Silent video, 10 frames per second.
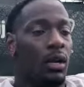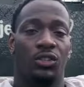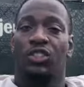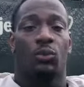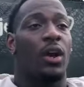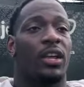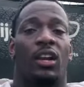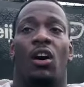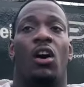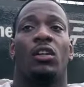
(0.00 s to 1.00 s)
Just working it
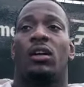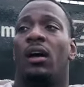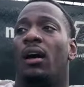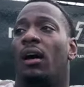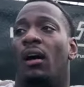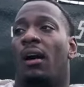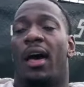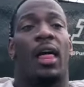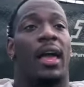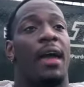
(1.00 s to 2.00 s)
all
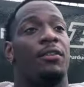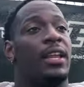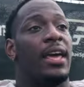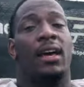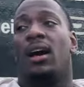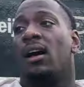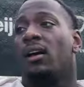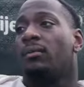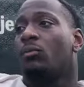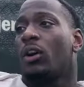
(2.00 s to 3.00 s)
every day,
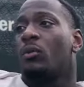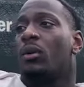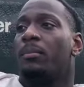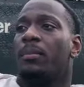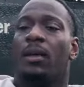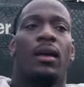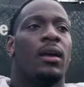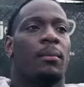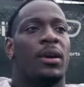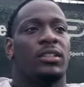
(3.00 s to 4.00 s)
working with
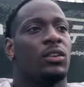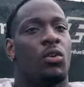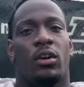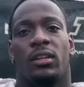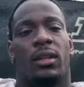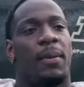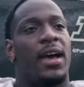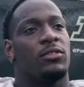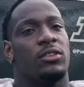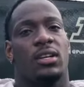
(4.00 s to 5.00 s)
Preston Gordon, the
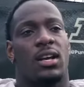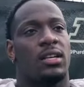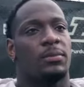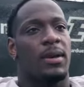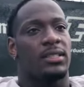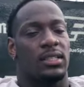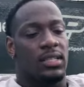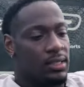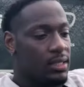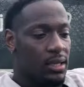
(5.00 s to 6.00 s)
pass rush
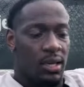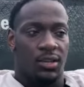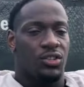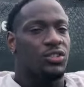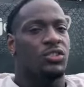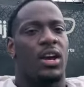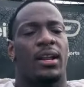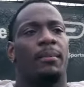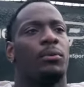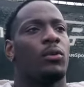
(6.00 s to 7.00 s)
specialist, just trying to
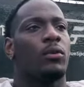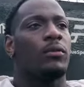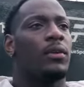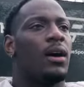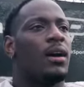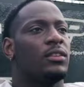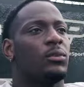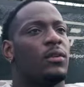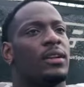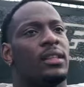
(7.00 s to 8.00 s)
improve. It's one
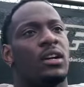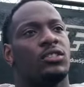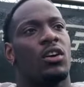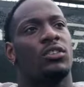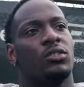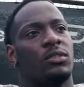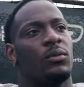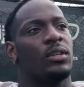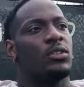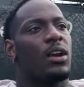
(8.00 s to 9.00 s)
of our strong suits, and
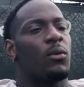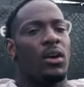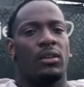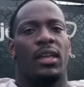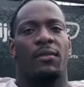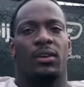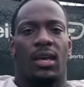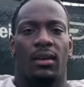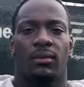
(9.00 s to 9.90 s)
we try to work on that every day.